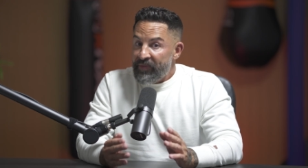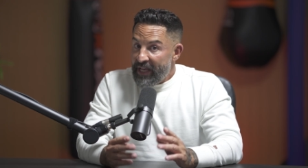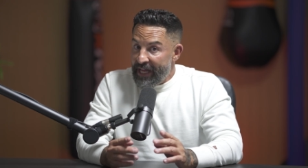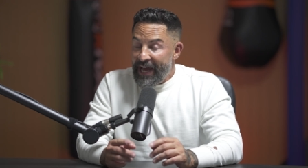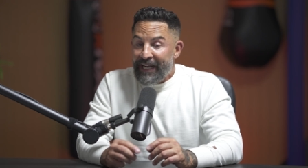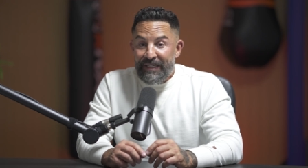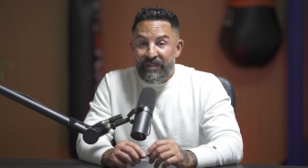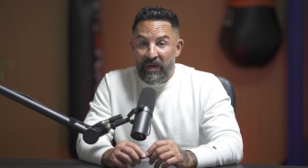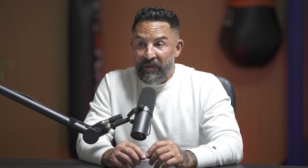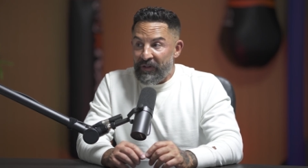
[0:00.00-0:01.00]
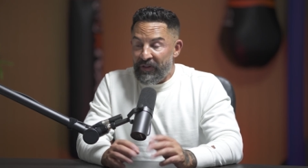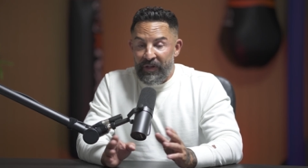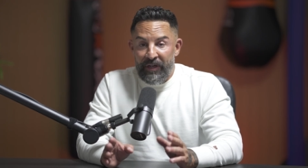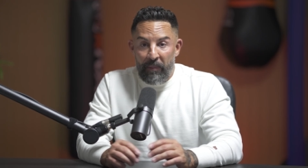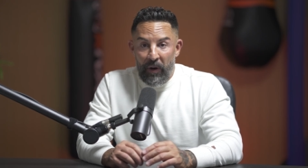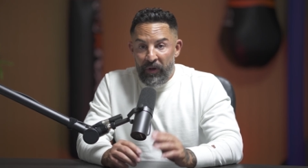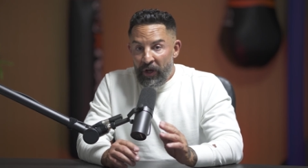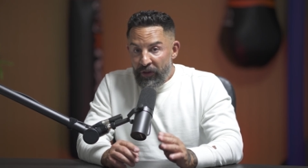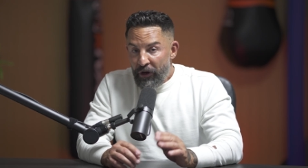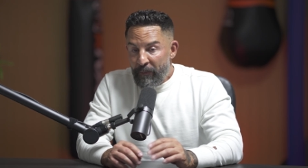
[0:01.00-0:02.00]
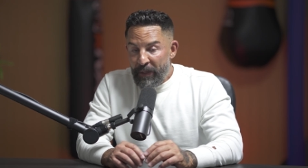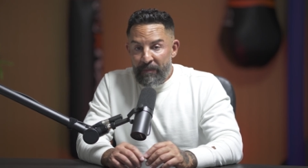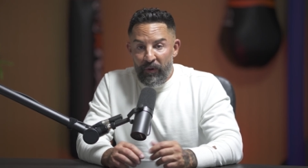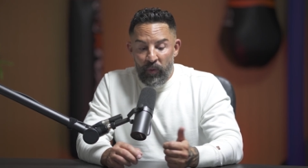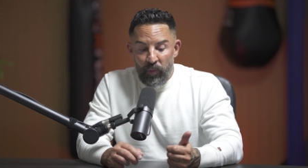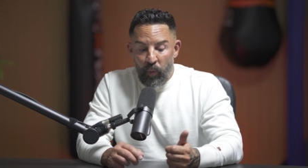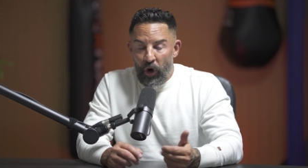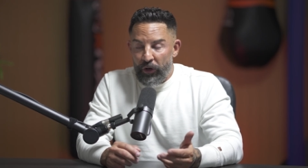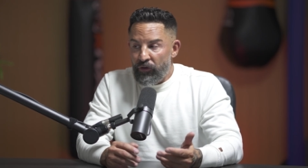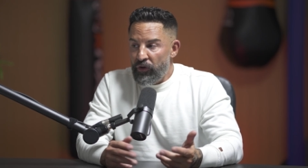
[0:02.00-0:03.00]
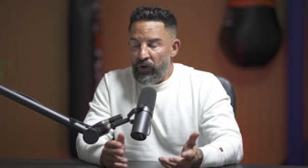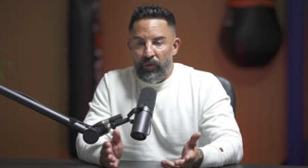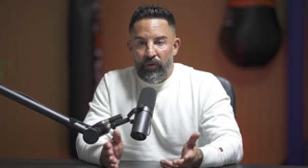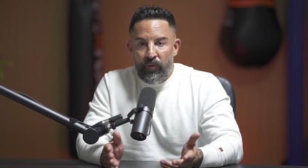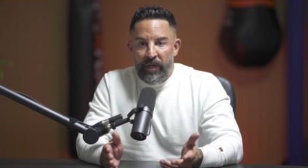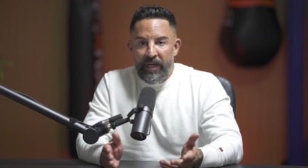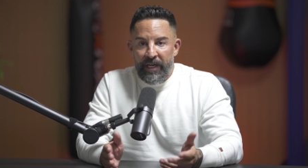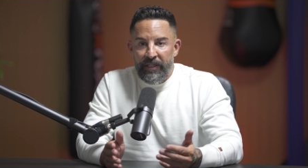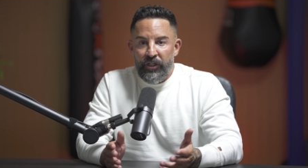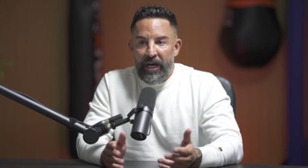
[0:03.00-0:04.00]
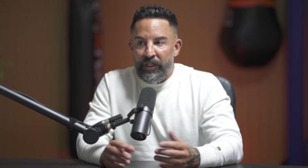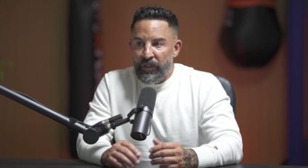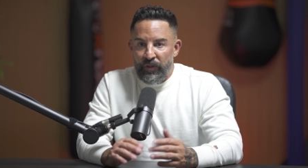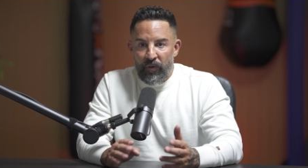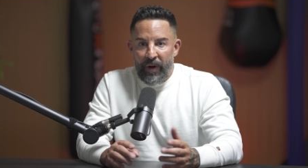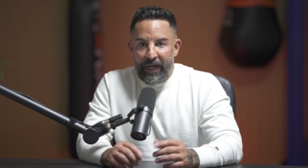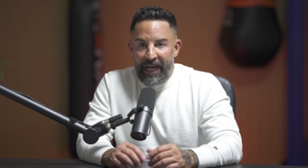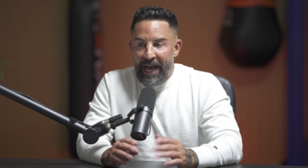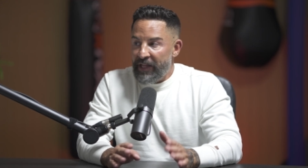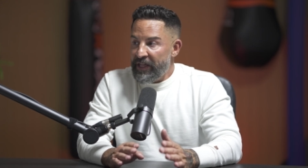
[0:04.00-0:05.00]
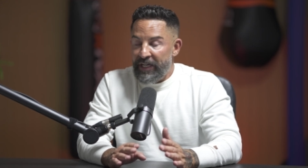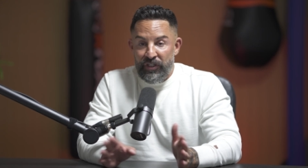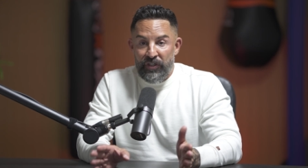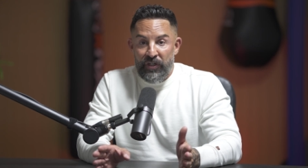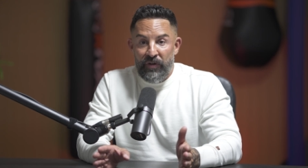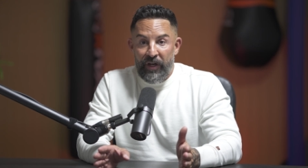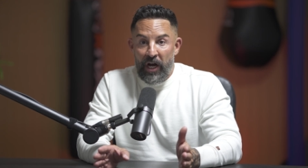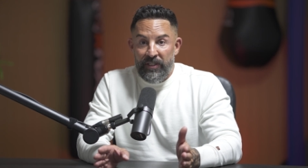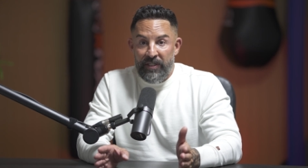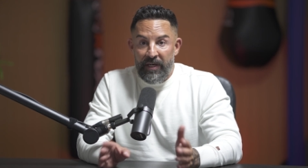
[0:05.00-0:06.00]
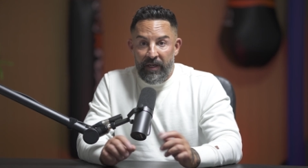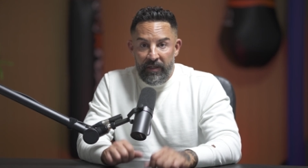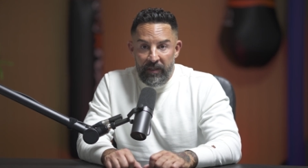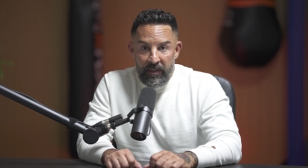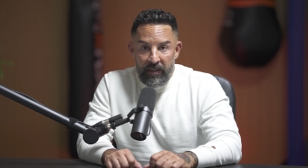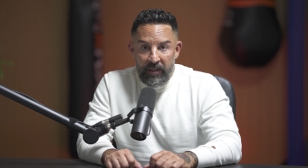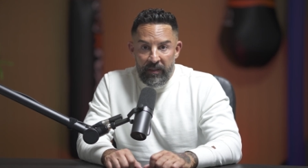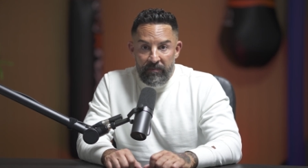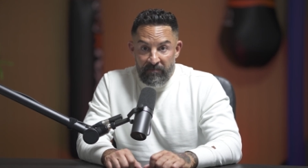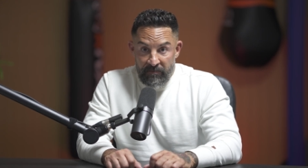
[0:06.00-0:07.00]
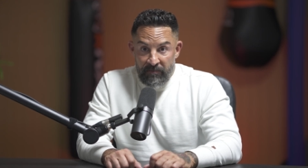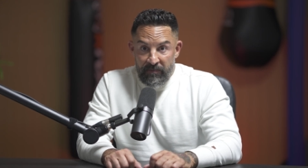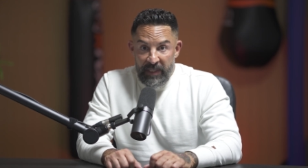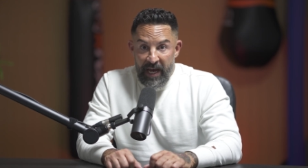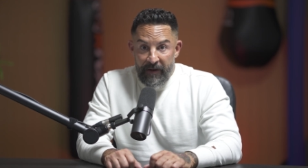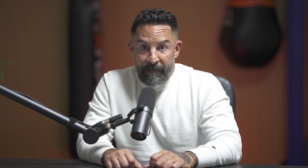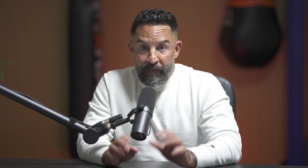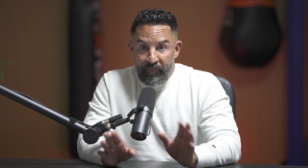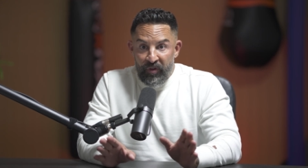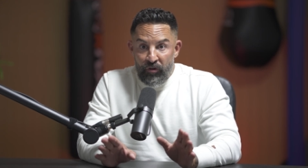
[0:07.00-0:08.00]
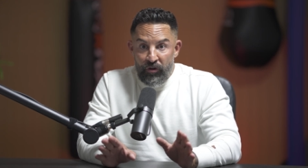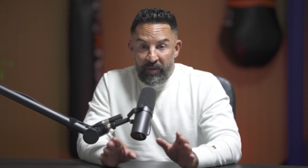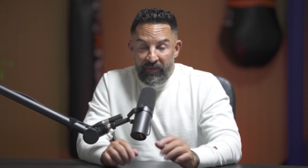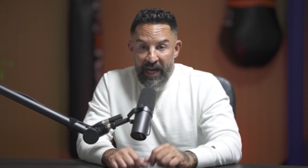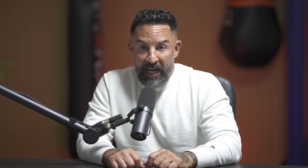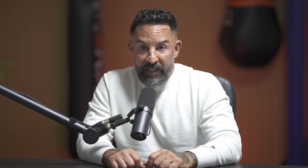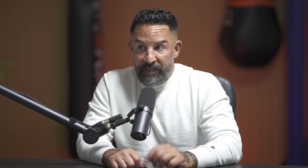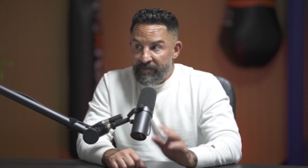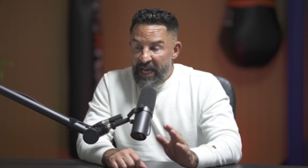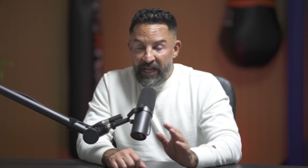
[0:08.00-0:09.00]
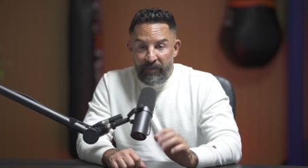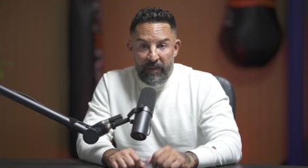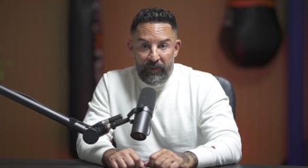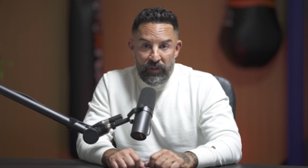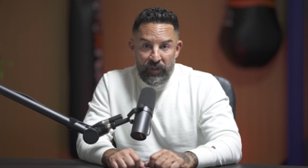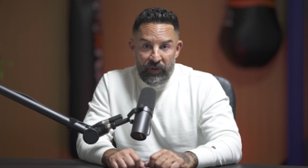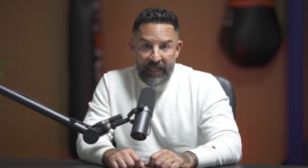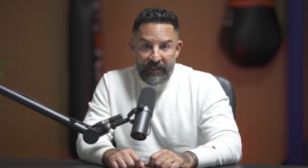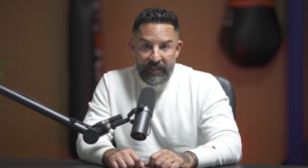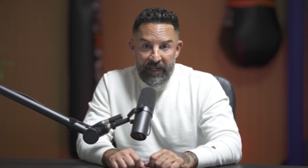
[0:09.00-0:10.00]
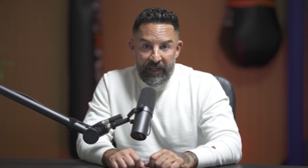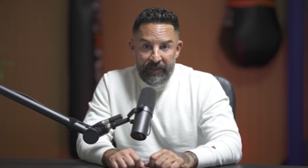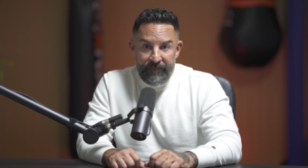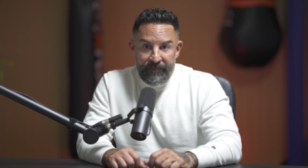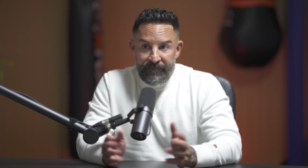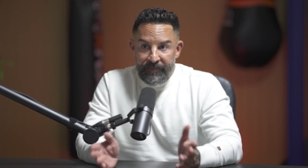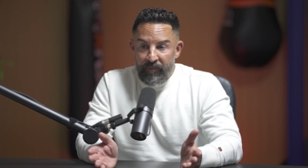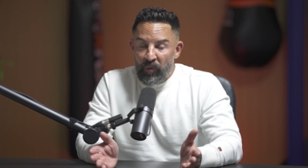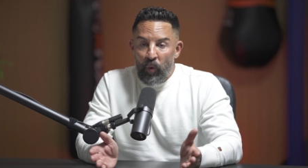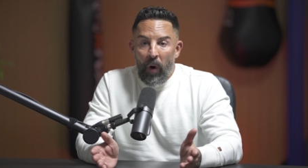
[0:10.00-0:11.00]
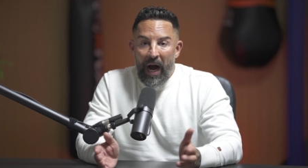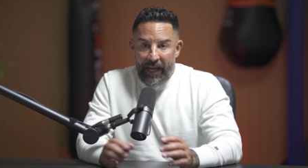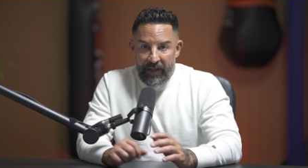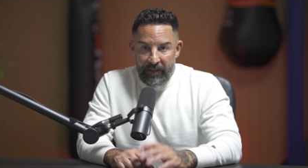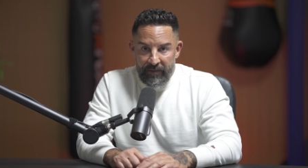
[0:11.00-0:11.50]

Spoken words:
And that is something to think about. There are people with 1, 2, 3 injections already, and they still got sick. Yeah. Triple vaxxed, and people are still getting sick. Why?